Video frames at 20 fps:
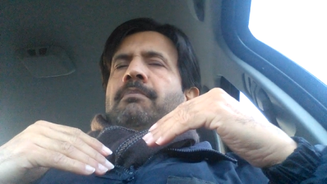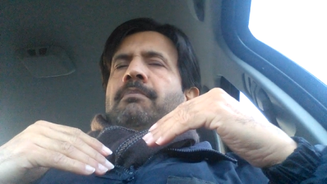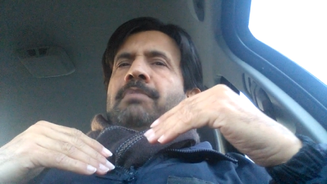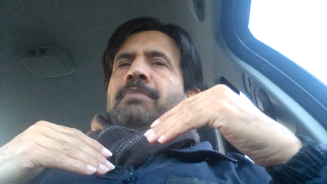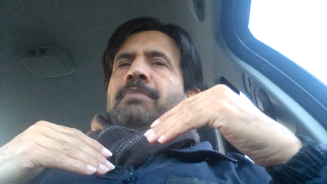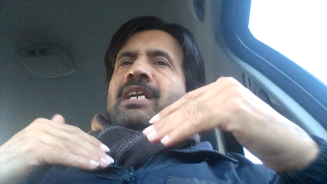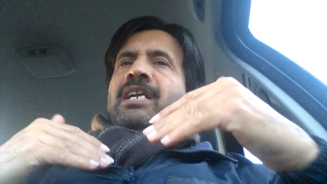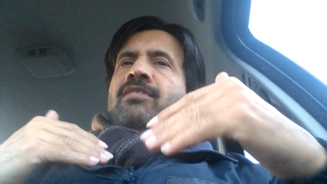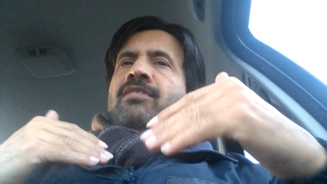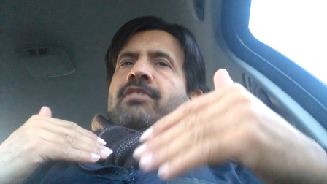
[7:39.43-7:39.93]

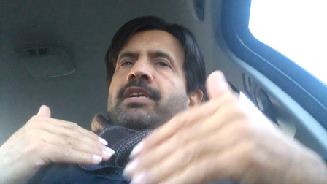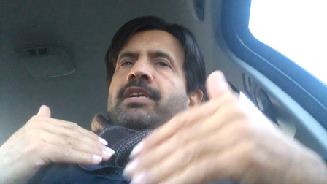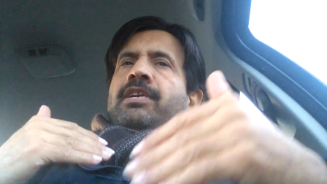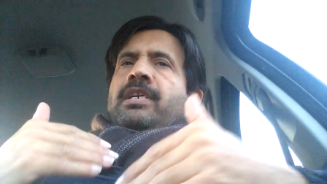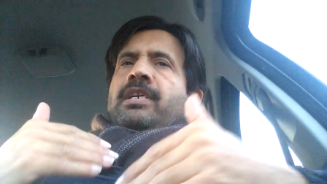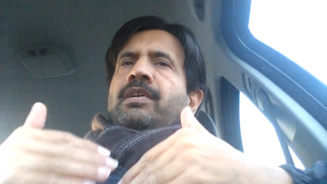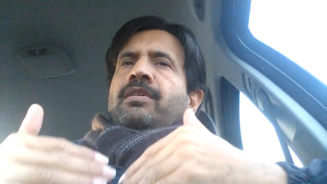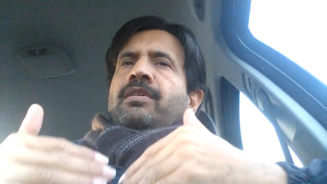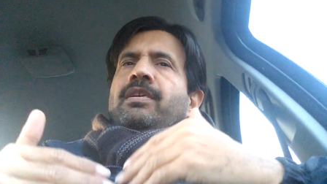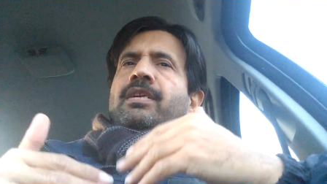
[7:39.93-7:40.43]
being
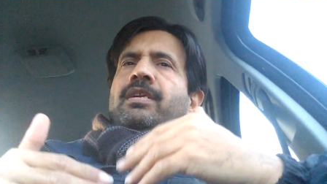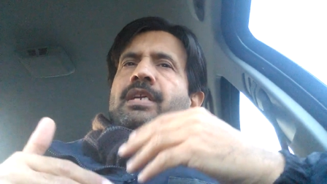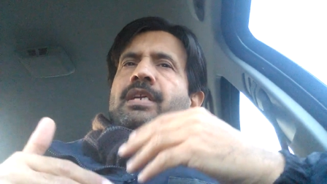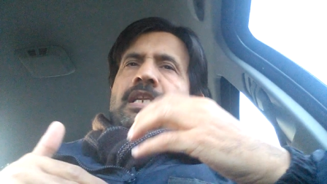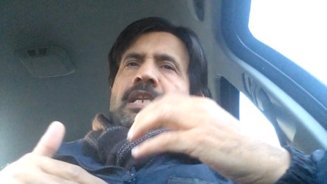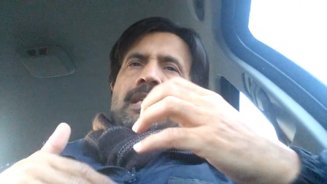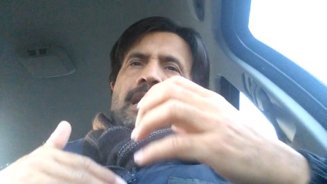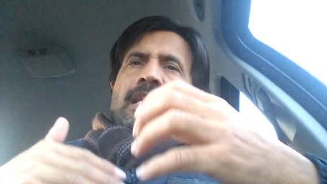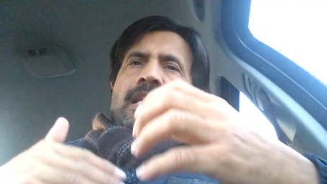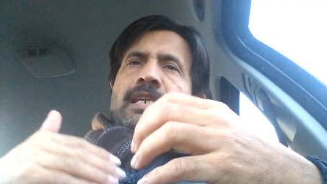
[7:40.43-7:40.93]
treated
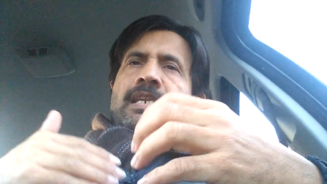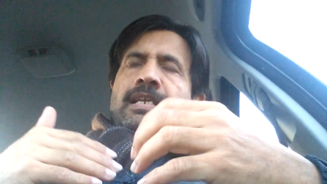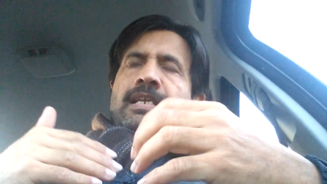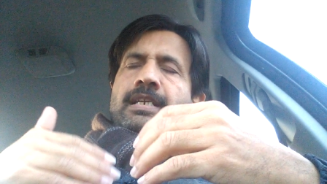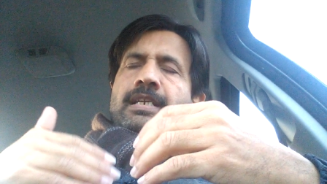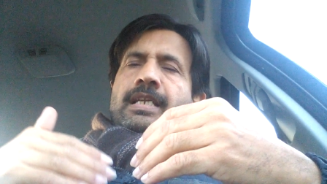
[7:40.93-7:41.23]
in an uh,